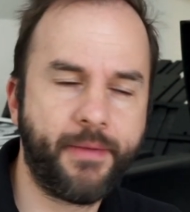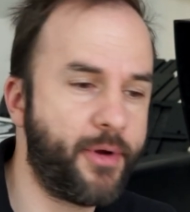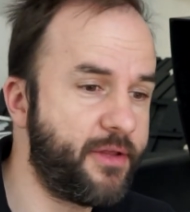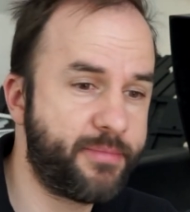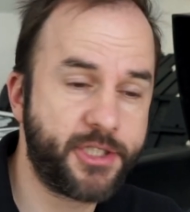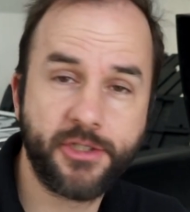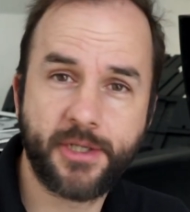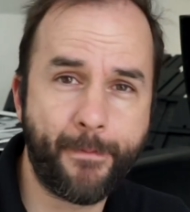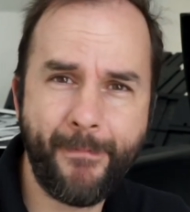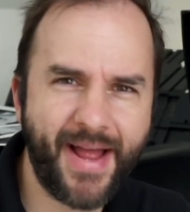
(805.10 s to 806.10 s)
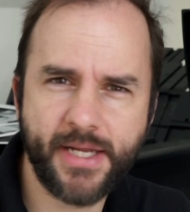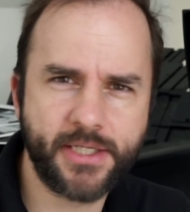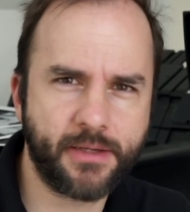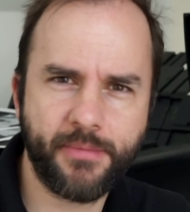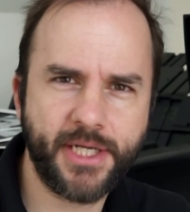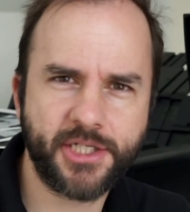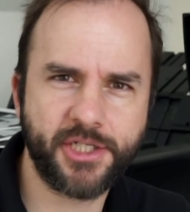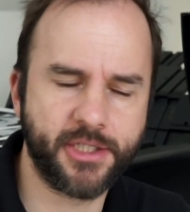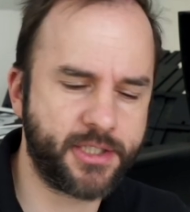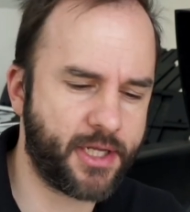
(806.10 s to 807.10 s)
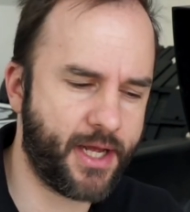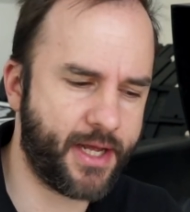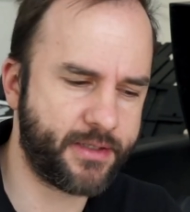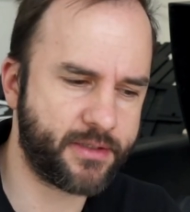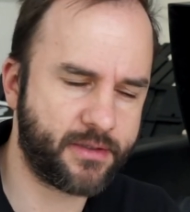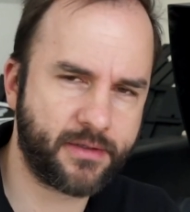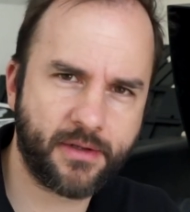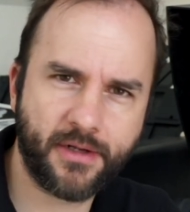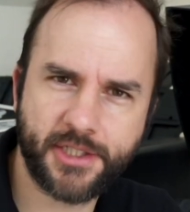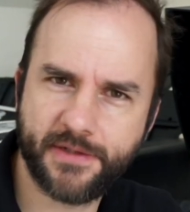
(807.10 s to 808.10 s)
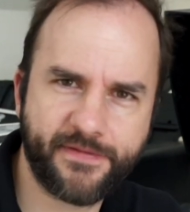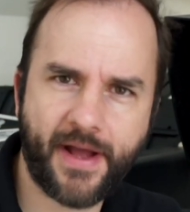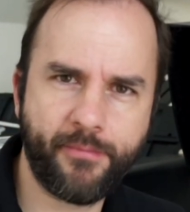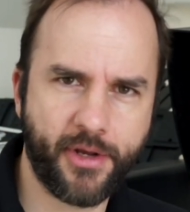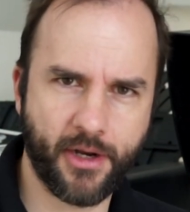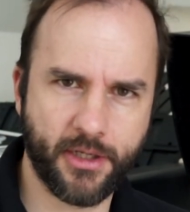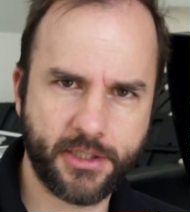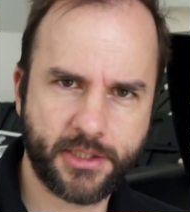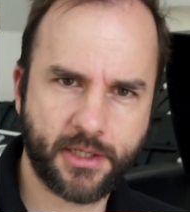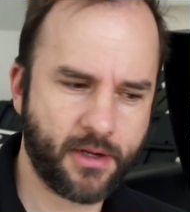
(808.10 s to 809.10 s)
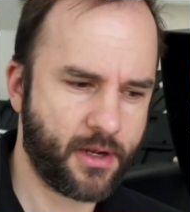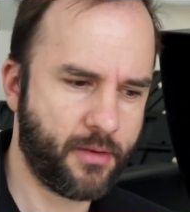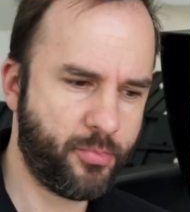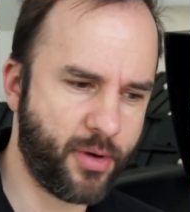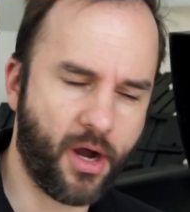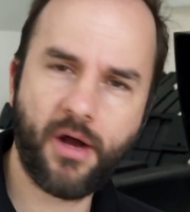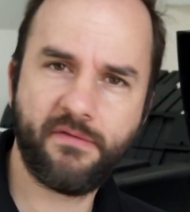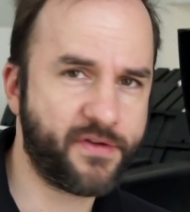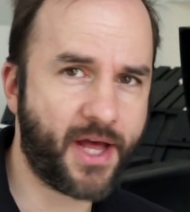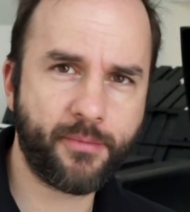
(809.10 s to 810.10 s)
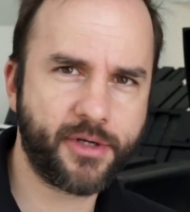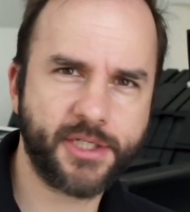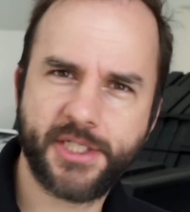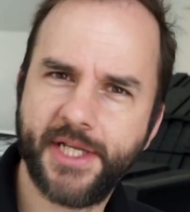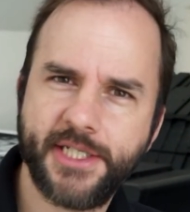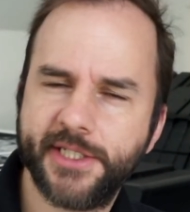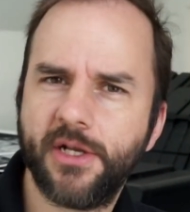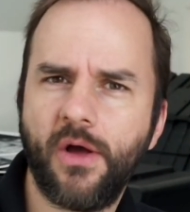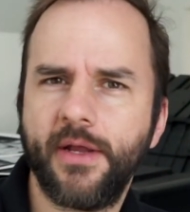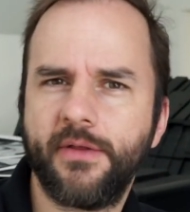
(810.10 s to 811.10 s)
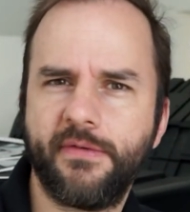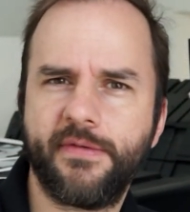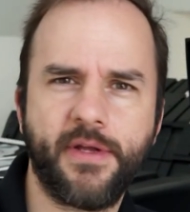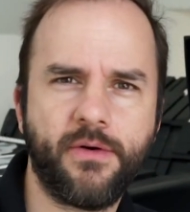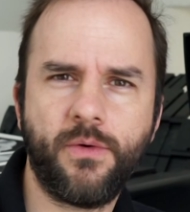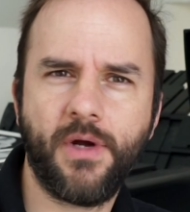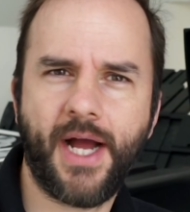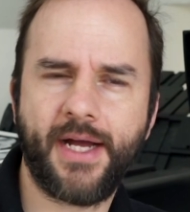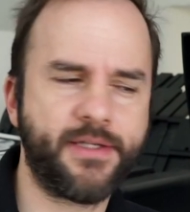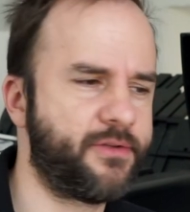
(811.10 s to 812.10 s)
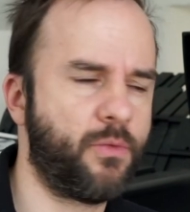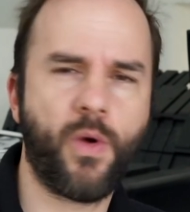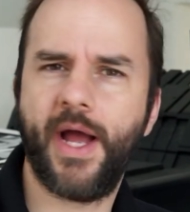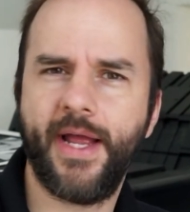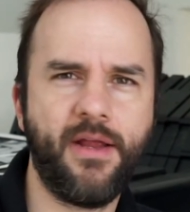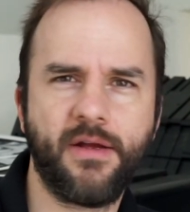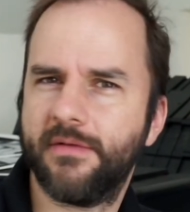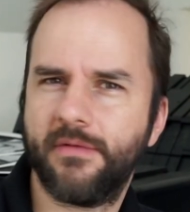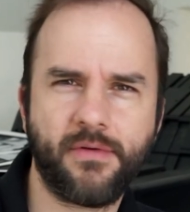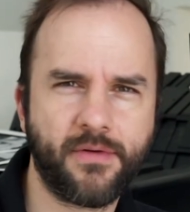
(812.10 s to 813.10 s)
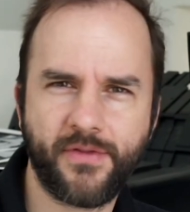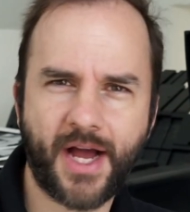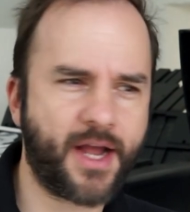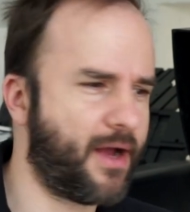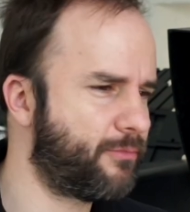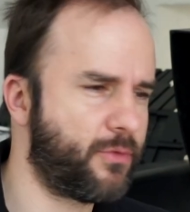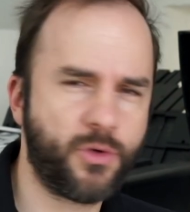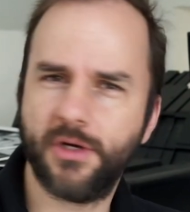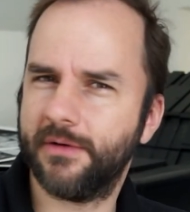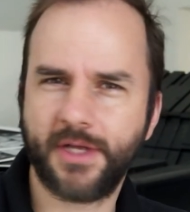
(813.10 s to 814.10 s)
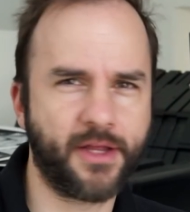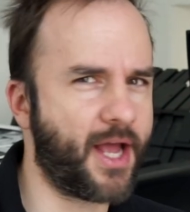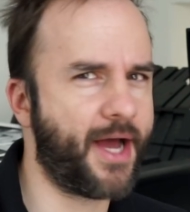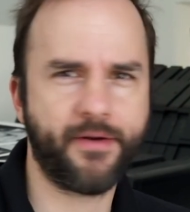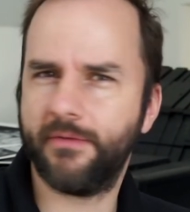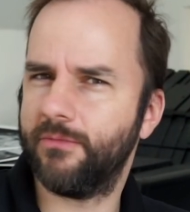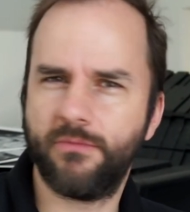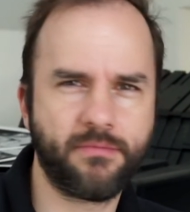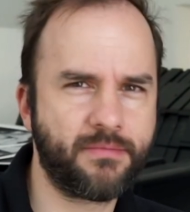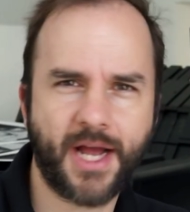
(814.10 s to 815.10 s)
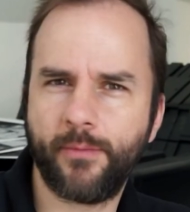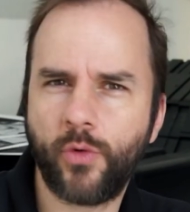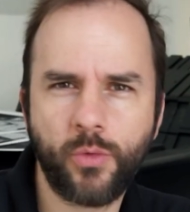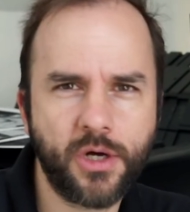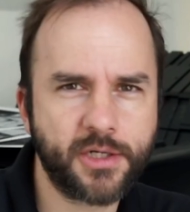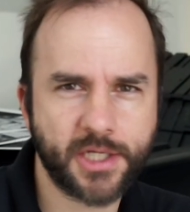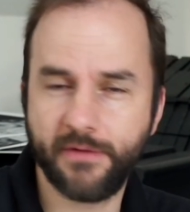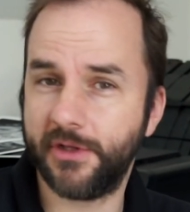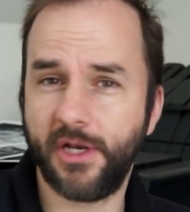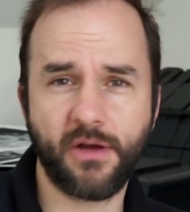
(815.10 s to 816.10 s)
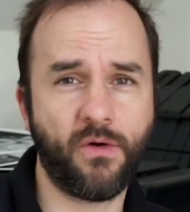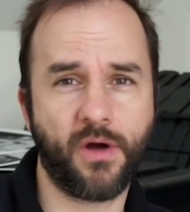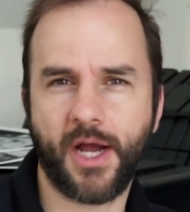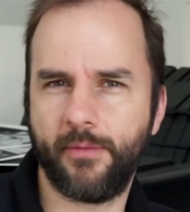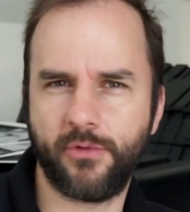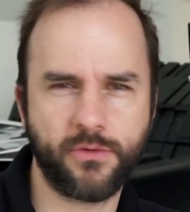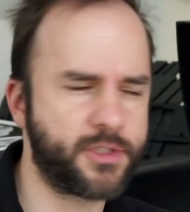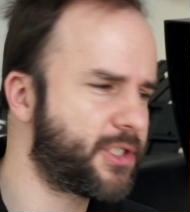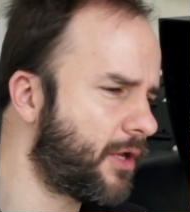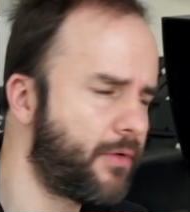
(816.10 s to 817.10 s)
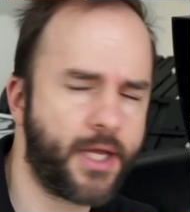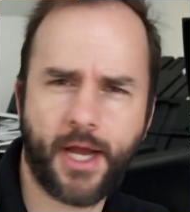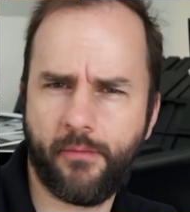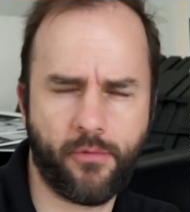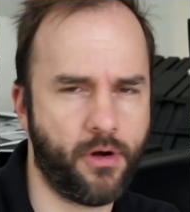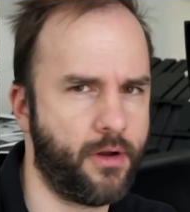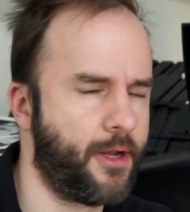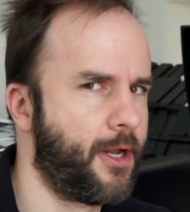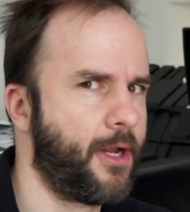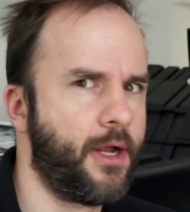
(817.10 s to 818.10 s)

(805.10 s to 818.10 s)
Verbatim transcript: They both produce amazing pictures and are just fabulous, but for that person, they just like the feel and the way that camera works, the Canon camera works over the Nikon camera or the Sony camera.